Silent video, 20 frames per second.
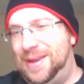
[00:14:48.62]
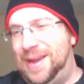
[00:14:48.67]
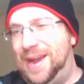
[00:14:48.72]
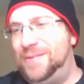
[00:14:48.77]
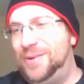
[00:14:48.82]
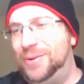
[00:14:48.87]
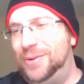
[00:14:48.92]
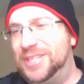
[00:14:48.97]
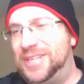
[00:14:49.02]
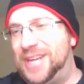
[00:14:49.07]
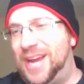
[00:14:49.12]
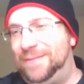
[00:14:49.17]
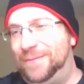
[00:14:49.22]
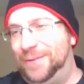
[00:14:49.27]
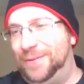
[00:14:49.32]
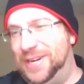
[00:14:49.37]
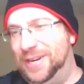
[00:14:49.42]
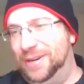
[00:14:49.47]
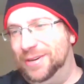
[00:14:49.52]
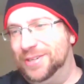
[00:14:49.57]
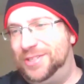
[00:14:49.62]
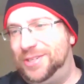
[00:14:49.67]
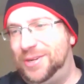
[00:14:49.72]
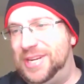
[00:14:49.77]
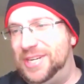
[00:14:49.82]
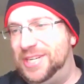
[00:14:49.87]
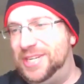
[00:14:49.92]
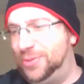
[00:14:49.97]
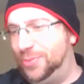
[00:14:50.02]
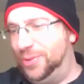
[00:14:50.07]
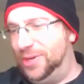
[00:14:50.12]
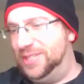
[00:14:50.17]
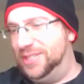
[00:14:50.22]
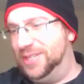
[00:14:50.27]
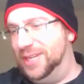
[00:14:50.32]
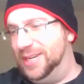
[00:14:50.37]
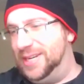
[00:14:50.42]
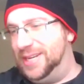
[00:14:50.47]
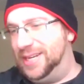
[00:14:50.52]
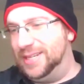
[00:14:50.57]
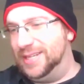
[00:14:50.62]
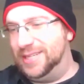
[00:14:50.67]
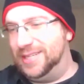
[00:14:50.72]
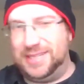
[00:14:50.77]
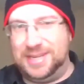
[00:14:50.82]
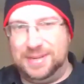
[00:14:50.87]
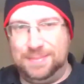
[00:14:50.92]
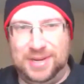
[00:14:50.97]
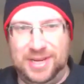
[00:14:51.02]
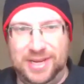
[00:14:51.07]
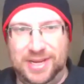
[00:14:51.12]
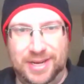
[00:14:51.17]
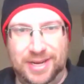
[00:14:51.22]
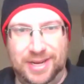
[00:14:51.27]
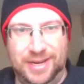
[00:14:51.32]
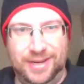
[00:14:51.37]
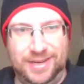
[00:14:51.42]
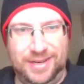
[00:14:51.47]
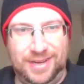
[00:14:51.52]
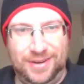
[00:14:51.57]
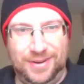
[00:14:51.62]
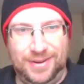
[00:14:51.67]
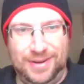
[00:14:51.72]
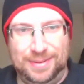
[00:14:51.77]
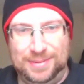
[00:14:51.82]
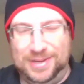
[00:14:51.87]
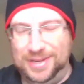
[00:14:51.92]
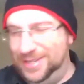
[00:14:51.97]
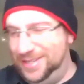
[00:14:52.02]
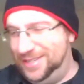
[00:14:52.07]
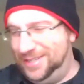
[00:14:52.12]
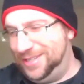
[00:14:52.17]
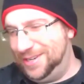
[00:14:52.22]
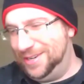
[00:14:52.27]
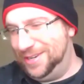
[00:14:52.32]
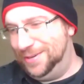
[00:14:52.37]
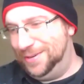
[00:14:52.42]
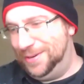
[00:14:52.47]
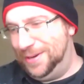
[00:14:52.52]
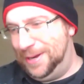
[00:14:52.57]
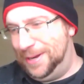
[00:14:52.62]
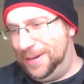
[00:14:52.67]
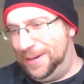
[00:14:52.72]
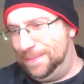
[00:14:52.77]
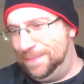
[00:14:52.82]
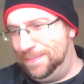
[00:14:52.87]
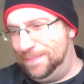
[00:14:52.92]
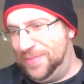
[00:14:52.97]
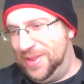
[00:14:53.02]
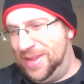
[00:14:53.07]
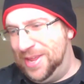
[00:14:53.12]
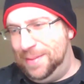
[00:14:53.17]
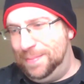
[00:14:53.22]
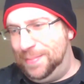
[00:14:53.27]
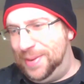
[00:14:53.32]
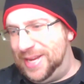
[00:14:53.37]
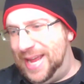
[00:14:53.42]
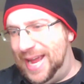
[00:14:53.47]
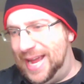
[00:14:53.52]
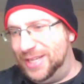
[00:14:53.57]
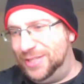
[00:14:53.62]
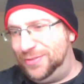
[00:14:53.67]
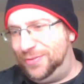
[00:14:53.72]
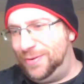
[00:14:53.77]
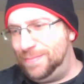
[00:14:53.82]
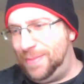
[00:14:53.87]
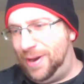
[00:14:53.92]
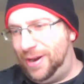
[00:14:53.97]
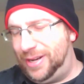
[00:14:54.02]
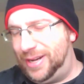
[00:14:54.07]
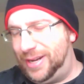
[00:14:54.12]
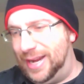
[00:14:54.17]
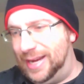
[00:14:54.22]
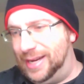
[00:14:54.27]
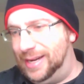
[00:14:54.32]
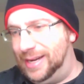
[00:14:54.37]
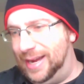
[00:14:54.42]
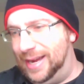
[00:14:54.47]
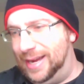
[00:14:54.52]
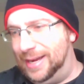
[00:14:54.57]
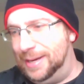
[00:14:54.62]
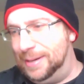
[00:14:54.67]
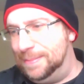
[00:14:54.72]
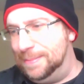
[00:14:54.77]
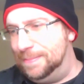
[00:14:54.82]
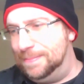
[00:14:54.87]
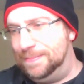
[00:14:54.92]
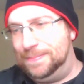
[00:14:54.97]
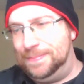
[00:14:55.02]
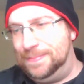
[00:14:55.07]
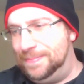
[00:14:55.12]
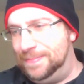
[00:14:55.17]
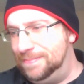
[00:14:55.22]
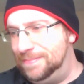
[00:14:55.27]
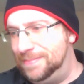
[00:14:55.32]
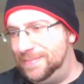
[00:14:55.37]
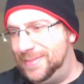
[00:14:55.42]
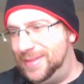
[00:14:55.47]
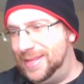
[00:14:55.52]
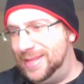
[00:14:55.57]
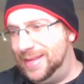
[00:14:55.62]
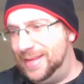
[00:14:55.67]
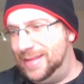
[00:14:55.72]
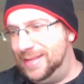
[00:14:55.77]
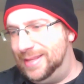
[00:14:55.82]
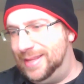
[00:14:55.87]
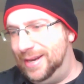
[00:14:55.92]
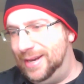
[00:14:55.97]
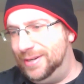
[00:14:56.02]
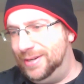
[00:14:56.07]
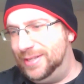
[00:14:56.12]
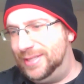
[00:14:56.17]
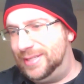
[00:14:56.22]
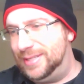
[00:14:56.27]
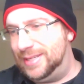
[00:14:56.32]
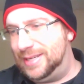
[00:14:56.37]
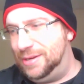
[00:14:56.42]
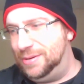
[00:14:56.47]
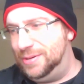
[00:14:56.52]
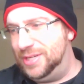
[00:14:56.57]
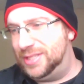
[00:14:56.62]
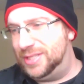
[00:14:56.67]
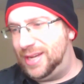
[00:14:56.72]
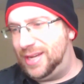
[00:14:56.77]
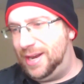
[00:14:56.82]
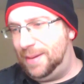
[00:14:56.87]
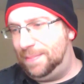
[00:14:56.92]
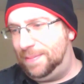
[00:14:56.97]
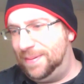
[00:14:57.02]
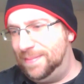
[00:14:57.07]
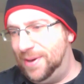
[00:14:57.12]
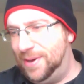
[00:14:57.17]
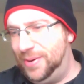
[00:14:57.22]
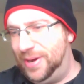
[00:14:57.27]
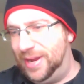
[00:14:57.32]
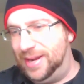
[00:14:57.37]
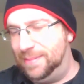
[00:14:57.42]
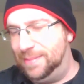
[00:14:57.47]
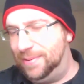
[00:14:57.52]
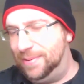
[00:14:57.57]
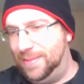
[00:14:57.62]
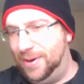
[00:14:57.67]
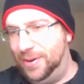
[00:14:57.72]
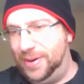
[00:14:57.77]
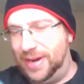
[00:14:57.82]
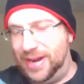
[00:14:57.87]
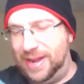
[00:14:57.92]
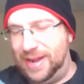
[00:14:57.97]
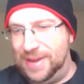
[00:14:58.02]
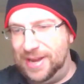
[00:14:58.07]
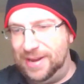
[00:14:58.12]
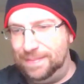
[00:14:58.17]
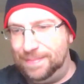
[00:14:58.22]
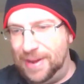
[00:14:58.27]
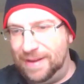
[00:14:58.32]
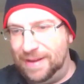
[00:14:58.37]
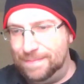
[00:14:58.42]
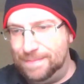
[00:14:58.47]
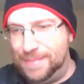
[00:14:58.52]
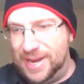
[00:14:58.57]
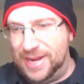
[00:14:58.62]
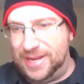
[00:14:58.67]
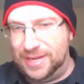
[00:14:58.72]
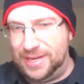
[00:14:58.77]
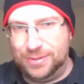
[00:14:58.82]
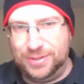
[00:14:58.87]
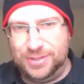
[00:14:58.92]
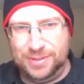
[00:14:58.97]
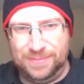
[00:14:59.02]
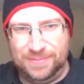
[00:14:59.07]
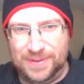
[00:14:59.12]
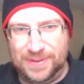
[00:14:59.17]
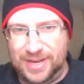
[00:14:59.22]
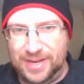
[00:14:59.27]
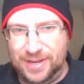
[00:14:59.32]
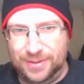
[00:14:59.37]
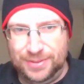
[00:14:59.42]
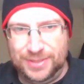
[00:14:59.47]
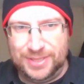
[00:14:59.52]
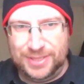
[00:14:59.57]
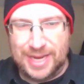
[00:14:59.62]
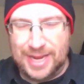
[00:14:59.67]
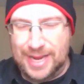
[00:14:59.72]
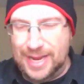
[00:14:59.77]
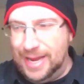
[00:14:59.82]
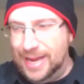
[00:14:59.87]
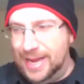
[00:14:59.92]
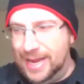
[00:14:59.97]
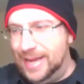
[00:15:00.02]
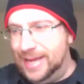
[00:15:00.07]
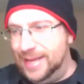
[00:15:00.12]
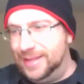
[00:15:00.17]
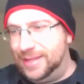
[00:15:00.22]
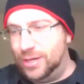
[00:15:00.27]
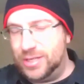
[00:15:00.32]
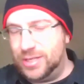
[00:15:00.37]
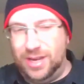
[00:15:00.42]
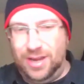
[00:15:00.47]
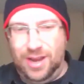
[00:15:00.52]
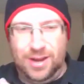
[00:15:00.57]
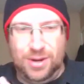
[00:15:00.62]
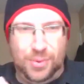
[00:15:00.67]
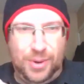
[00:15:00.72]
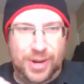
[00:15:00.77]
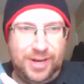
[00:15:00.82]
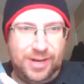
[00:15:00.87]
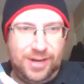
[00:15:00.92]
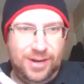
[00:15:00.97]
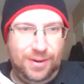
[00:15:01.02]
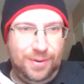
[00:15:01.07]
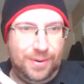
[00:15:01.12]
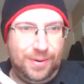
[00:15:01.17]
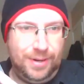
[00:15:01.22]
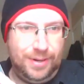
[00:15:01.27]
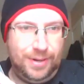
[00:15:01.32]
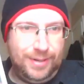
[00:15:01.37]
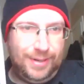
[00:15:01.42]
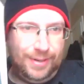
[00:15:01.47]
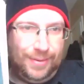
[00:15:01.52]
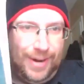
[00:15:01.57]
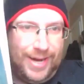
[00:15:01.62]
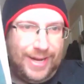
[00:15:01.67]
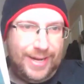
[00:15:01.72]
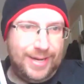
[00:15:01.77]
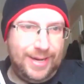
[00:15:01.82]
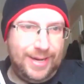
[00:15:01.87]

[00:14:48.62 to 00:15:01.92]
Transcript: I've known this guy for years, so he just reads it and he can see me in it. You know what I mean? Mm-hmm. So, um, but yeah, as for marketing, um, there's you just got to promote it and promote it. I made a, a many YouTube videos. There's a long way to go right?